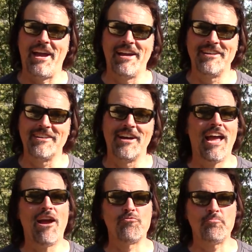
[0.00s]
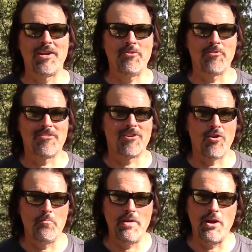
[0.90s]
and everybody wants to
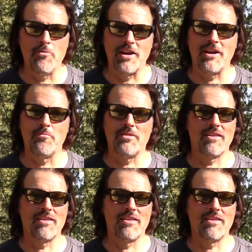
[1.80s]
go big when it comes